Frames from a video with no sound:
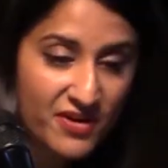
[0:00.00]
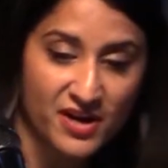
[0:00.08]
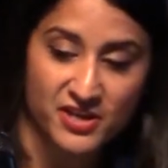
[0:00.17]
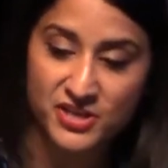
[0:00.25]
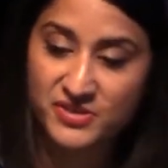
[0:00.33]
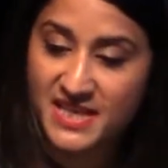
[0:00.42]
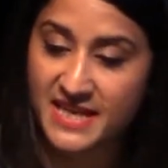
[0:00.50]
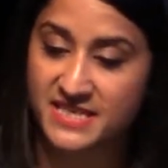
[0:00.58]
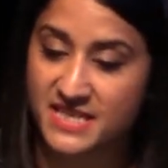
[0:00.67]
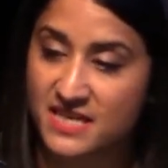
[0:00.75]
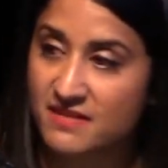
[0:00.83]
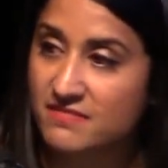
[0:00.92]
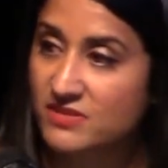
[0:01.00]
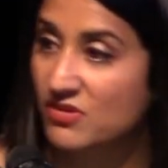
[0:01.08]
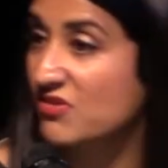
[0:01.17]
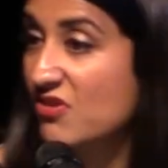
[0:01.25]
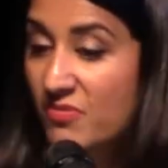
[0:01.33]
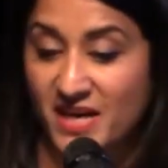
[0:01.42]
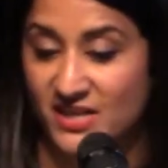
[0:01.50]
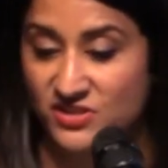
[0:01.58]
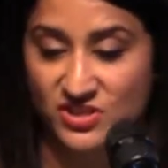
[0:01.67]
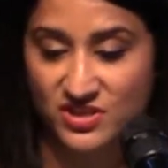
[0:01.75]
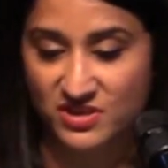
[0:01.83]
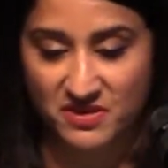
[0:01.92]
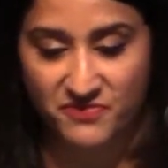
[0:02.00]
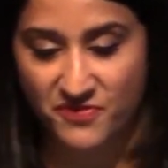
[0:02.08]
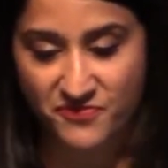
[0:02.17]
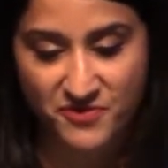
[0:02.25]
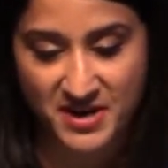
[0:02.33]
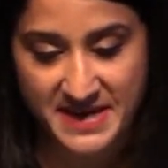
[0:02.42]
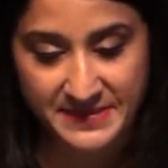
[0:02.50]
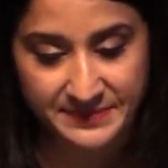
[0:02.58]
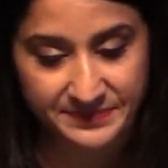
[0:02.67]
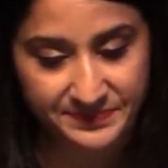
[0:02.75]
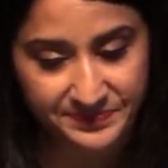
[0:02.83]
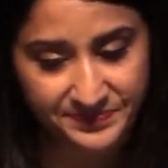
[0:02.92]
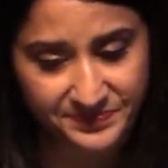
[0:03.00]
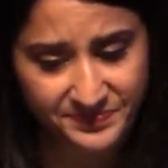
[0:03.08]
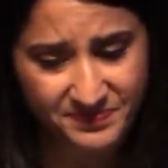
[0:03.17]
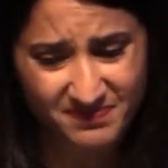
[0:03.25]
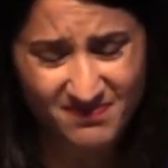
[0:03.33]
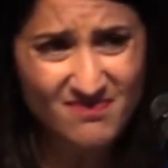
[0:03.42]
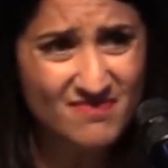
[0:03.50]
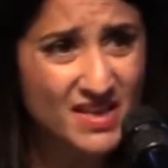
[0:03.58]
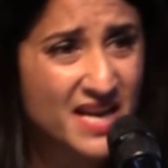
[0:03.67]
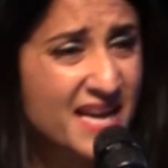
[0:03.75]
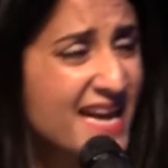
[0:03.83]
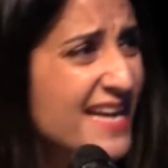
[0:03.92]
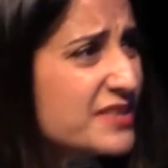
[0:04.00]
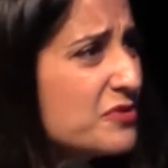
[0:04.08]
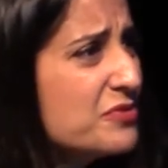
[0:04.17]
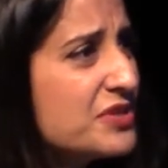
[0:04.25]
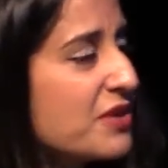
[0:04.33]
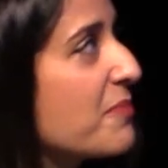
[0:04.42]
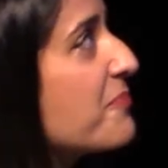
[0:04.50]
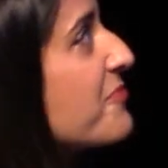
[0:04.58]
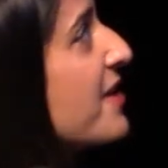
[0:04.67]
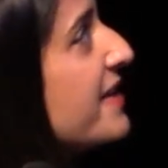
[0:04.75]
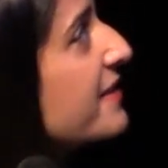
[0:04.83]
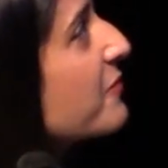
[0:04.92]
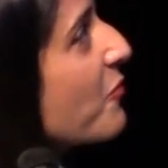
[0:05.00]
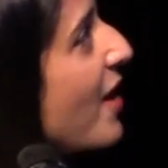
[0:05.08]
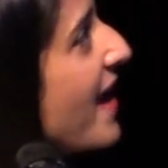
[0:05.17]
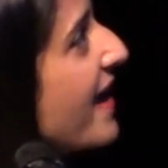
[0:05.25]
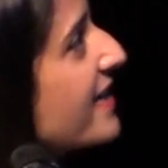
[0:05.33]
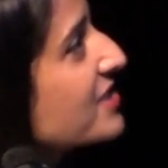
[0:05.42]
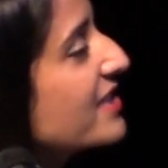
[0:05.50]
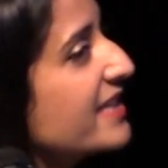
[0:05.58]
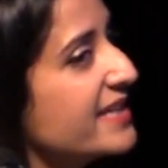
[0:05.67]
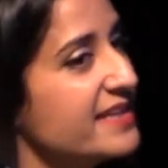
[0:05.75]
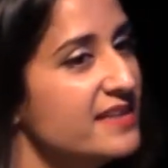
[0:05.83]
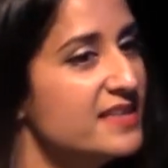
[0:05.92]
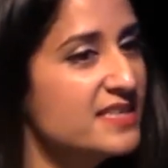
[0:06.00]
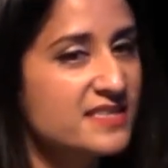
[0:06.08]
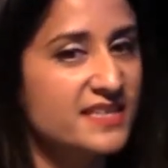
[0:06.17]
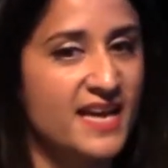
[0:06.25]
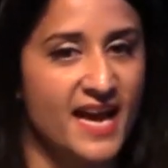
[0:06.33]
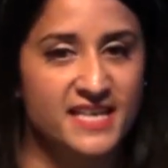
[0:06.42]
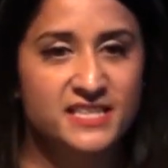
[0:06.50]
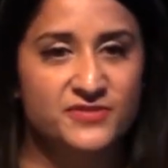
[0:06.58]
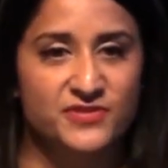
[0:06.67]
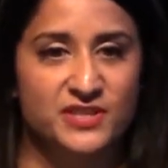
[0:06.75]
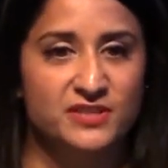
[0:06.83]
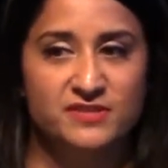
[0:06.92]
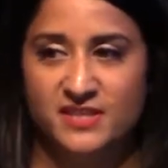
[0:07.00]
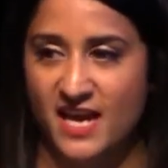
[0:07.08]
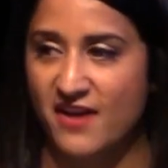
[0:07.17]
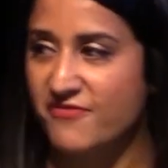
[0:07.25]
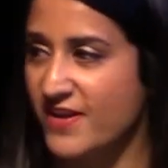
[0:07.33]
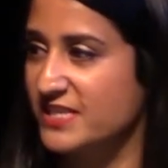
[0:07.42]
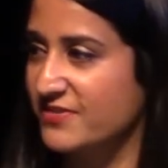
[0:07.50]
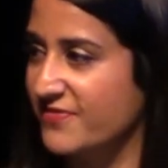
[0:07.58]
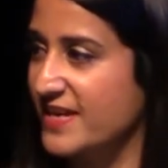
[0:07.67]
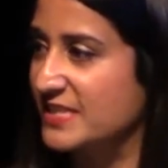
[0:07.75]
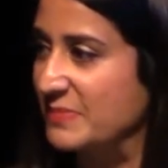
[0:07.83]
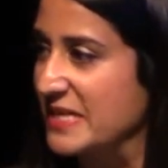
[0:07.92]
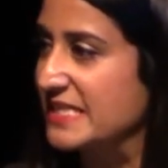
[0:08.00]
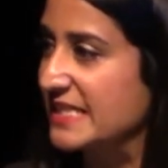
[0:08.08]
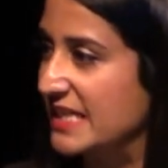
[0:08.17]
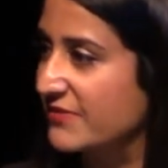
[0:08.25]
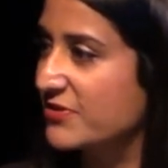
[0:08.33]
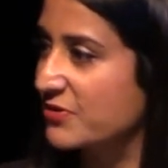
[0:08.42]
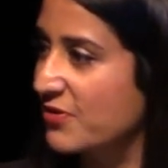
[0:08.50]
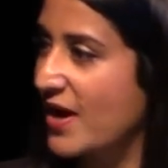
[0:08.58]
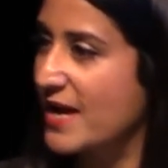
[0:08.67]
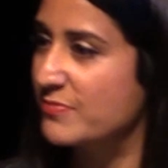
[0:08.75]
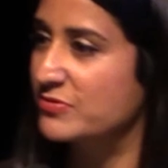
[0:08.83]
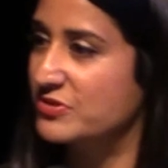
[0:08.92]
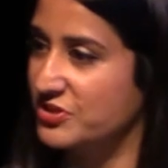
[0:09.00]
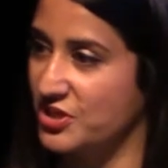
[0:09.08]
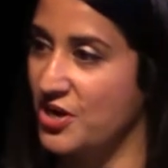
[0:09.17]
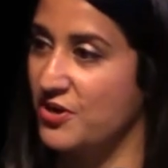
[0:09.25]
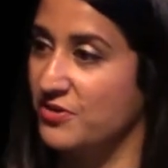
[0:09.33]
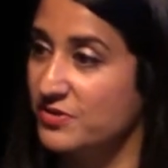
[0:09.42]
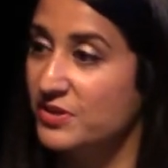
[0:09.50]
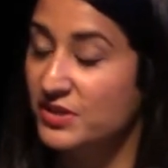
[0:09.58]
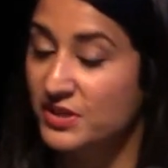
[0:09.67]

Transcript: via usendit.com, allows you to do it for free. It's also a brilliant way, actually, to get an interview, to get a face-to-face meeting if you're not able to